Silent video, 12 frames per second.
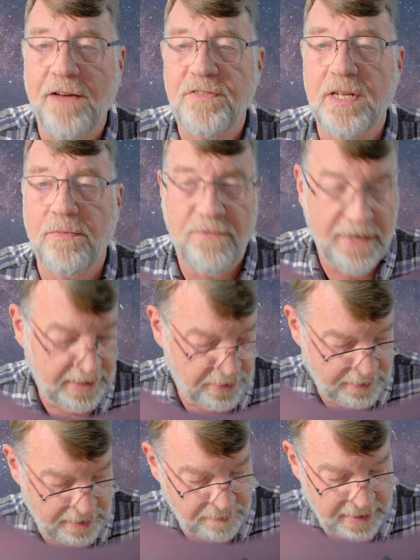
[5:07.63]
some value
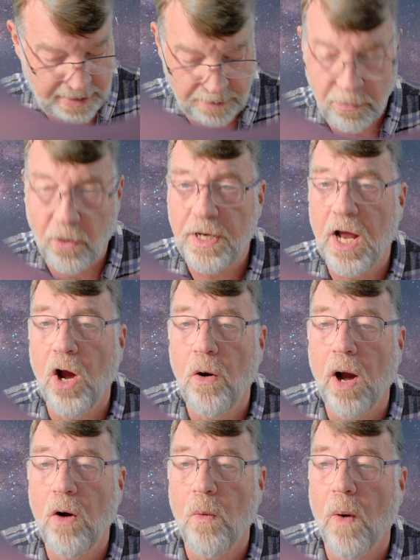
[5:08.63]
in it, make it
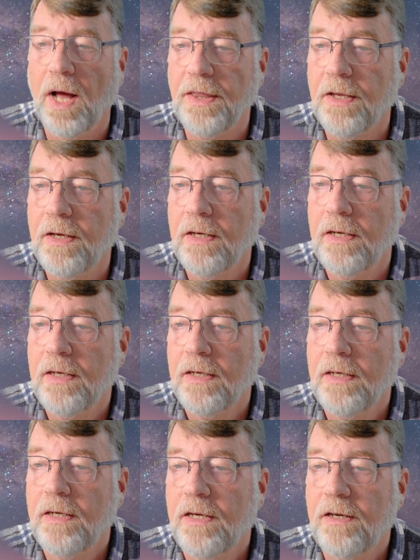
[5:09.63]
0.001.
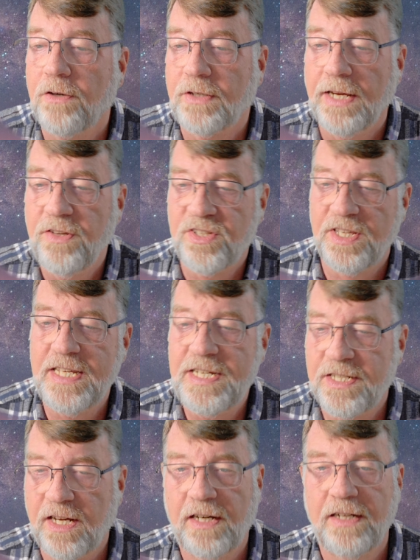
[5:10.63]
Okay, so
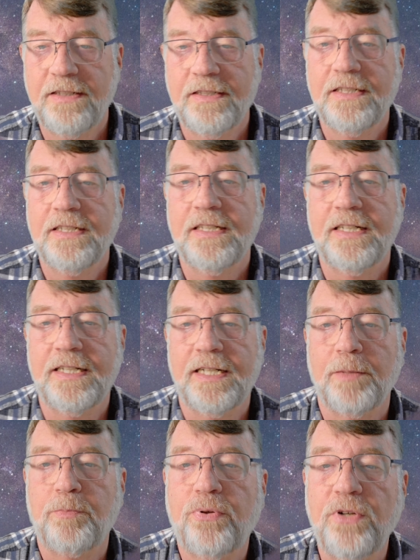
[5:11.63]
these are
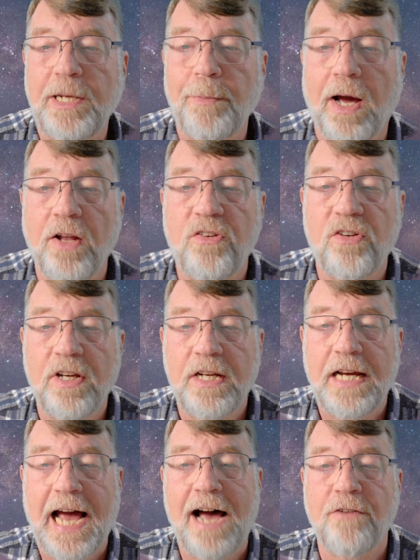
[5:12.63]
pretty much
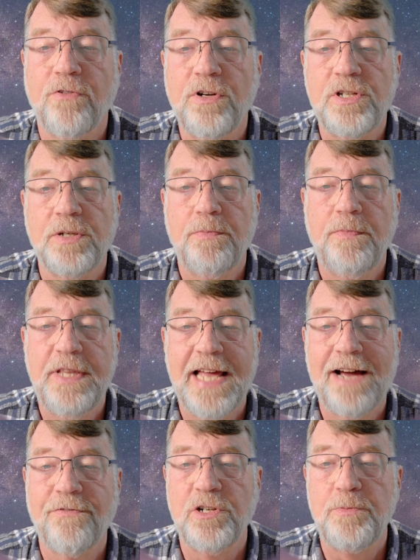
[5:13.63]
average. The
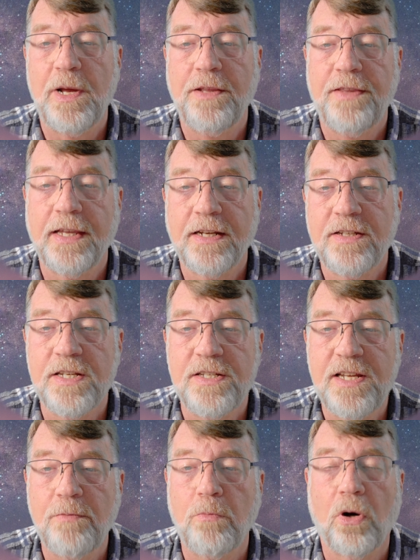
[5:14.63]
average bed thickness is
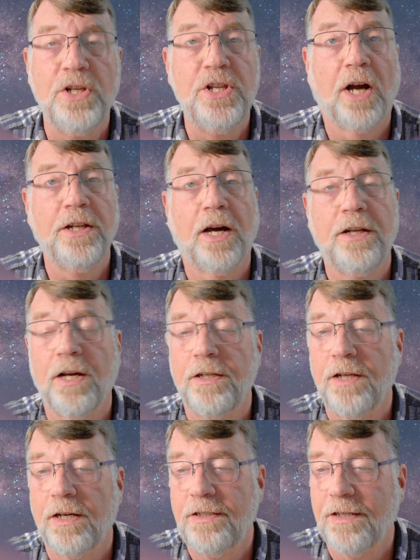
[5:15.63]

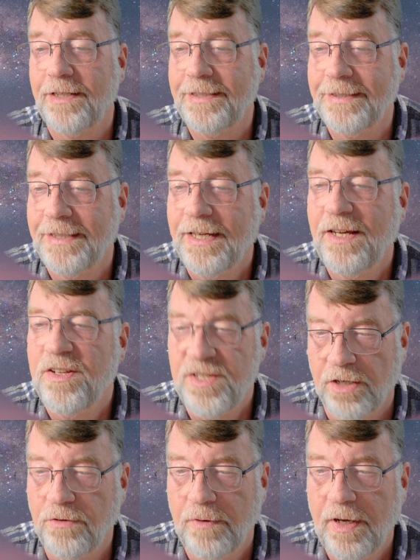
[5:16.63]
7.99999.
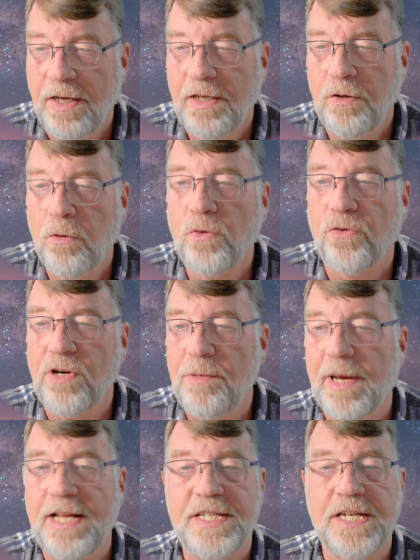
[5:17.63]
So all 3
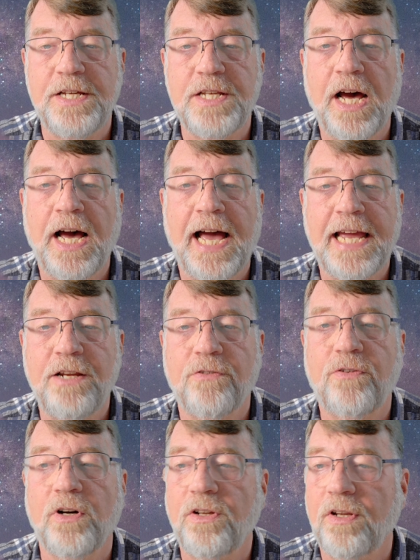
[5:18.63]
beds at 8
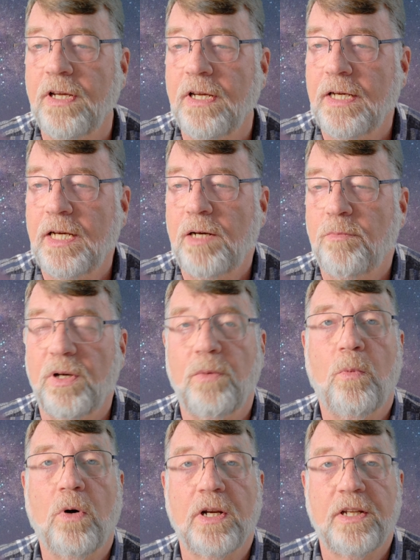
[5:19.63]
foot. But
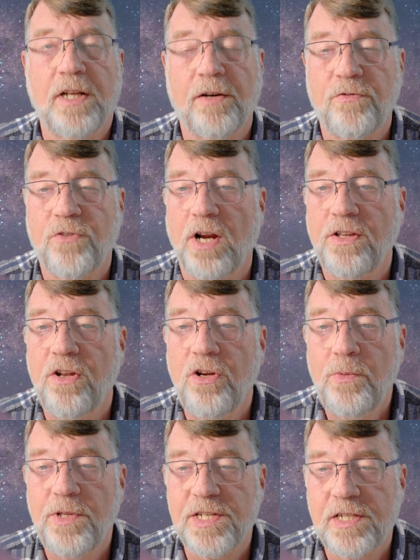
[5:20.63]
what I've tried to do
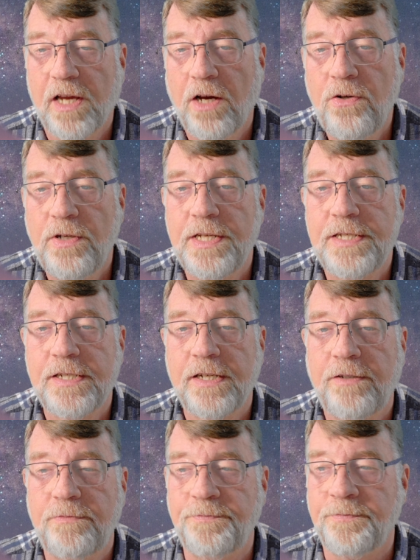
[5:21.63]
with this code is
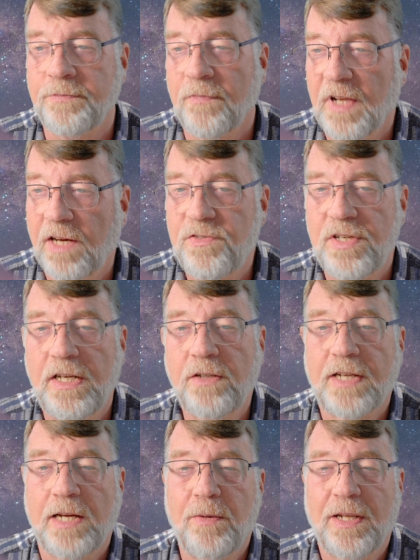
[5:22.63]
I've said,
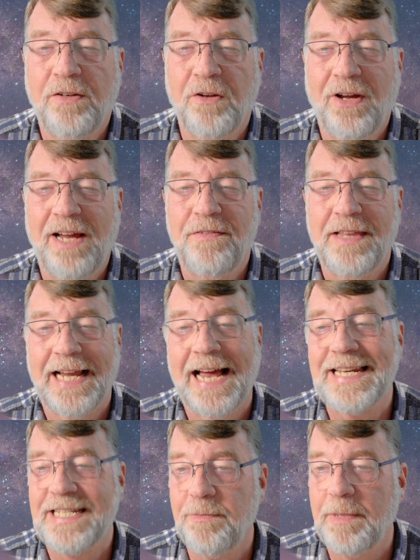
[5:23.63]
okay, well, not everything
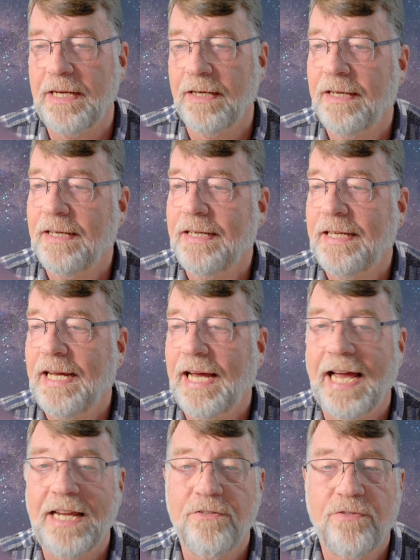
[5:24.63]
has to be
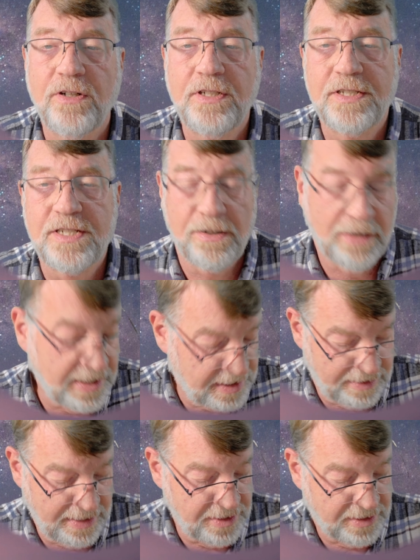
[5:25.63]
8 foot. So
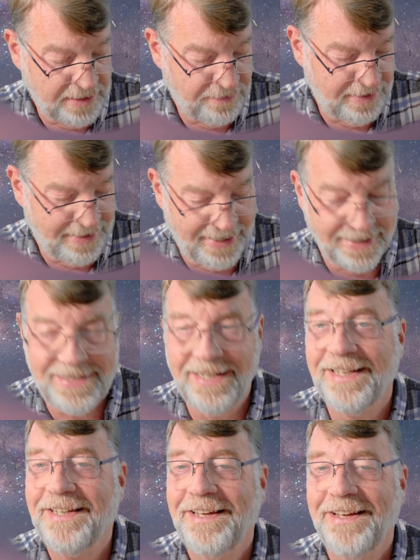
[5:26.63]
let's give it
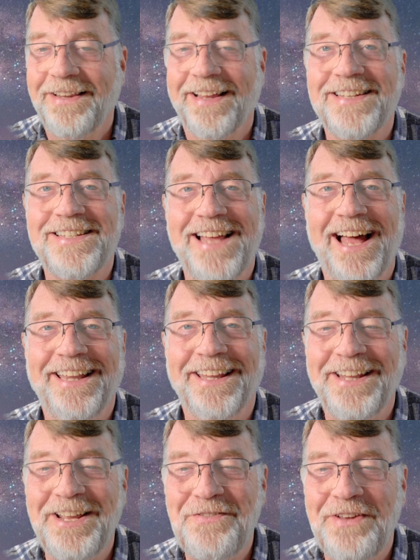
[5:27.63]
that
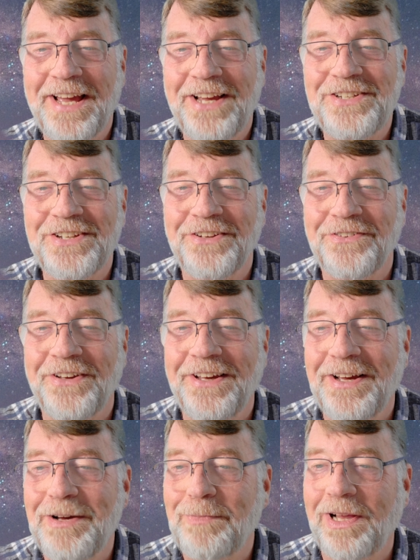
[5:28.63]
standard deviation of
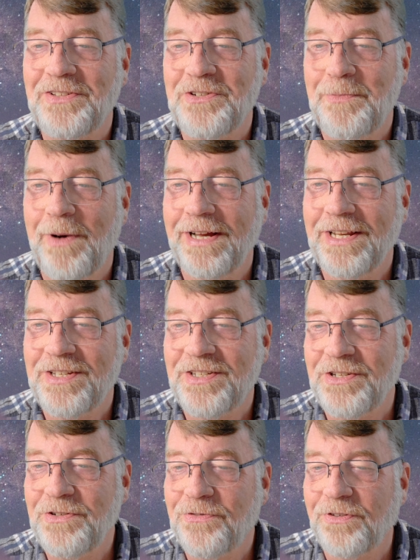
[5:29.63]
plus or minus
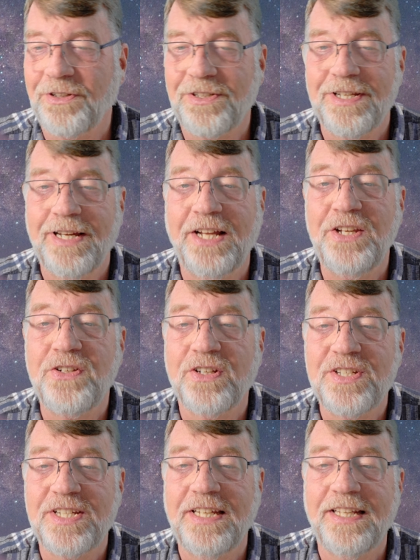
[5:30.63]
2 foot. And you can
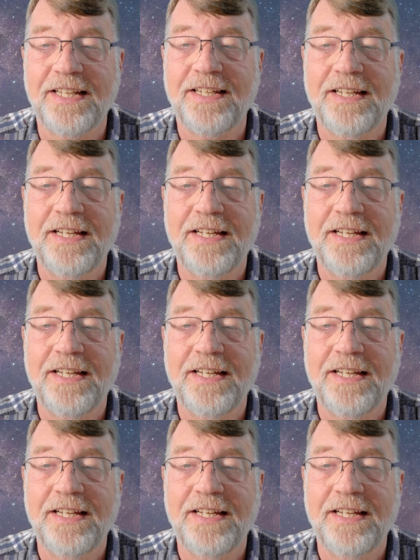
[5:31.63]
see that